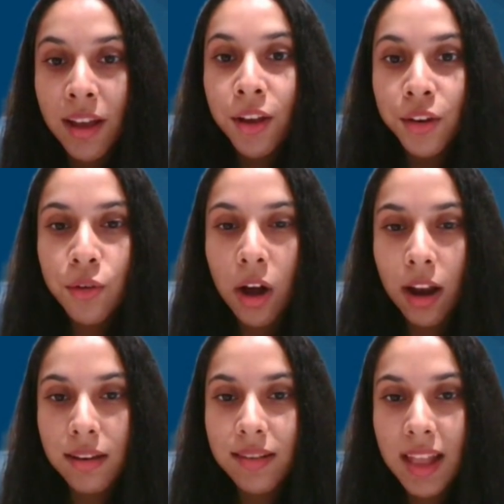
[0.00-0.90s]
to
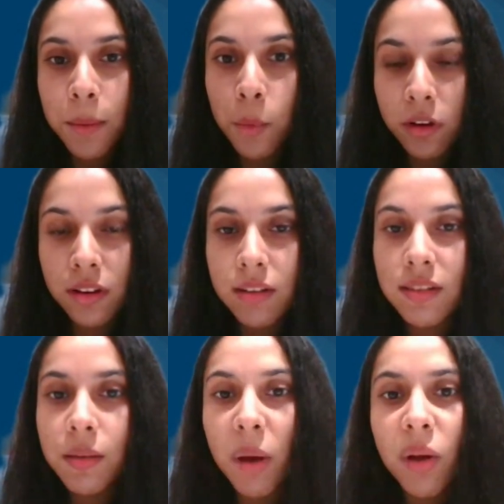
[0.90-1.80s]
understand what it is
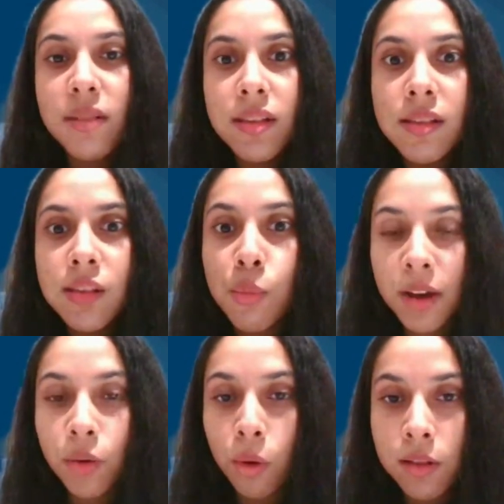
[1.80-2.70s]
about, since you
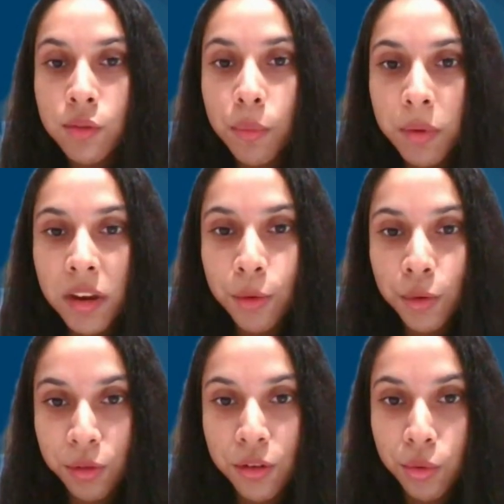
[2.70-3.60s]
might also be new
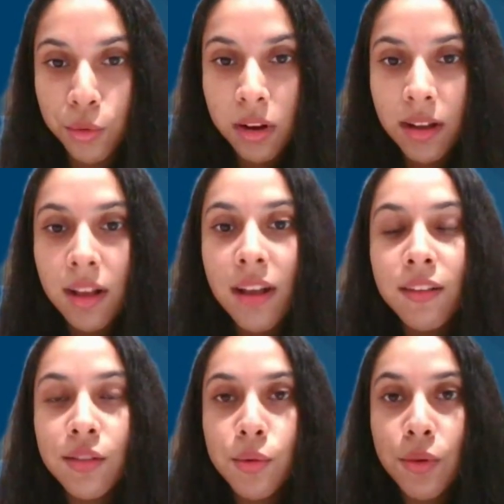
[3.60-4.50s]
to the tool.
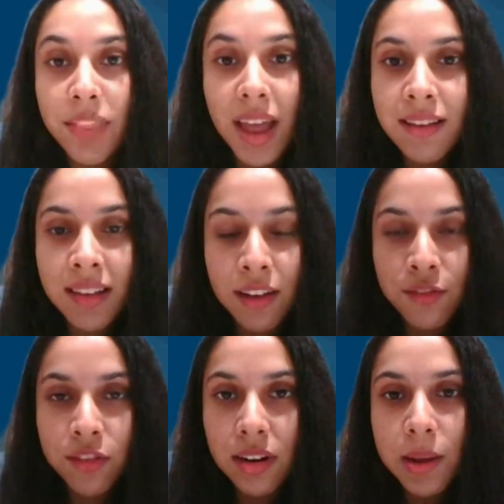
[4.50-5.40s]
So, that is
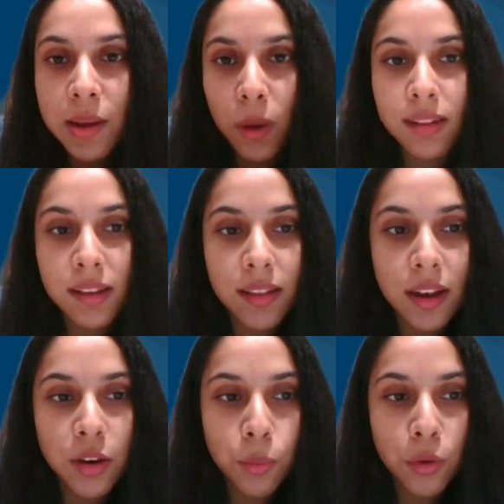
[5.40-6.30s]
definitely one thing
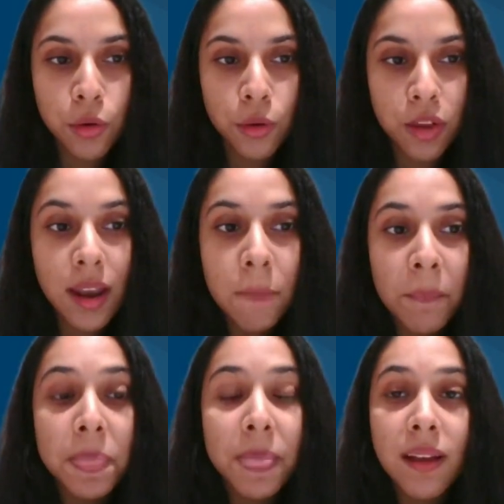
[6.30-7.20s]
that you would look at.
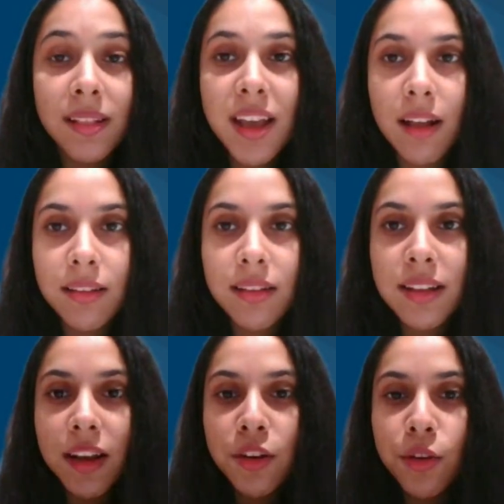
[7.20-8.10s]
The other thing
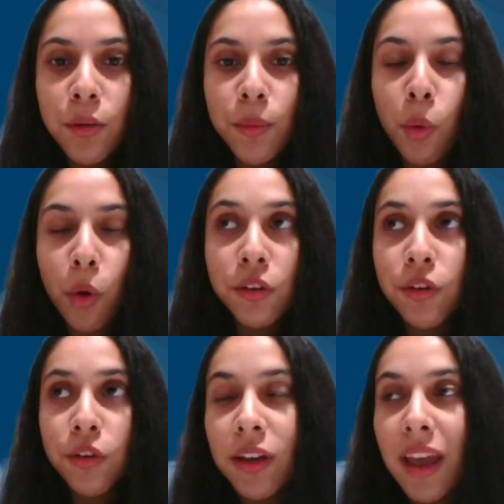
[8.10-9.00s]
that you would want to
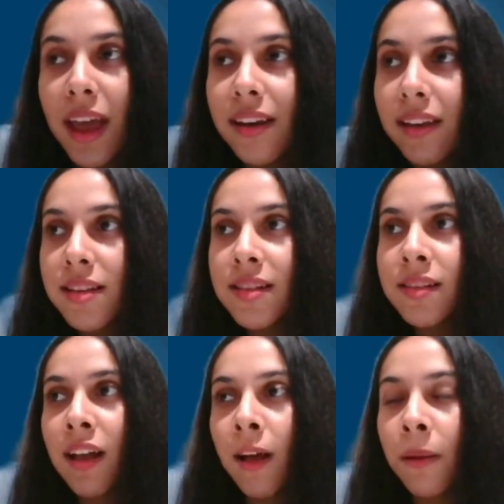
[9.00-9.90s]
look at is
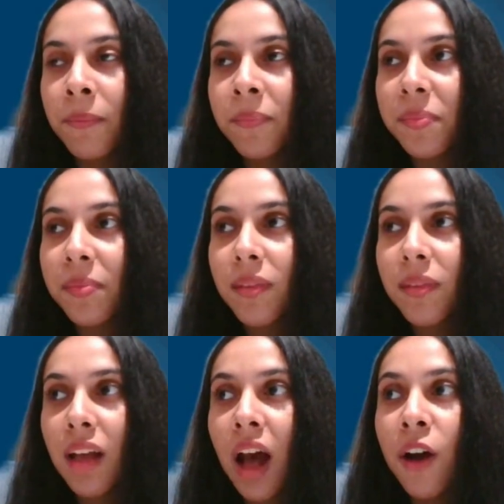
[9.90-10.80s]

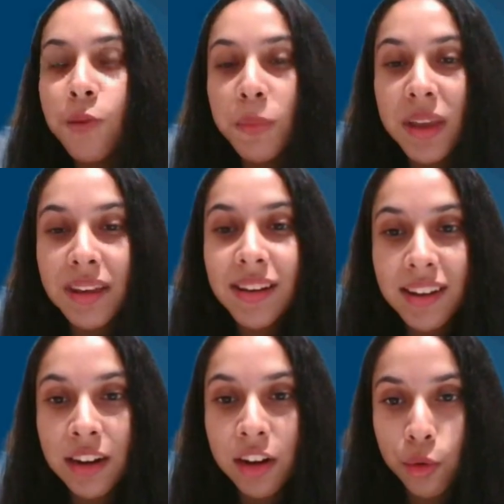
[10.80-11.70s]
how to make it
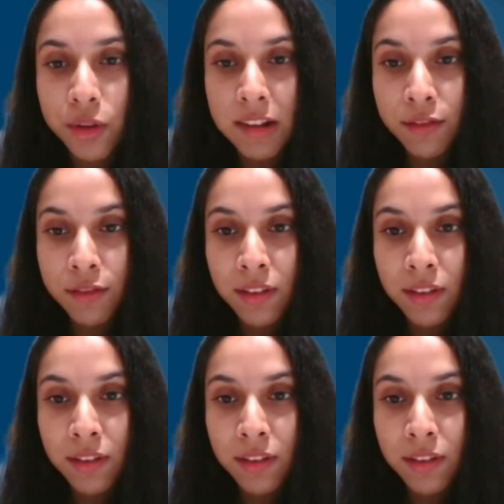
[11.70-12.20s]
inclusive.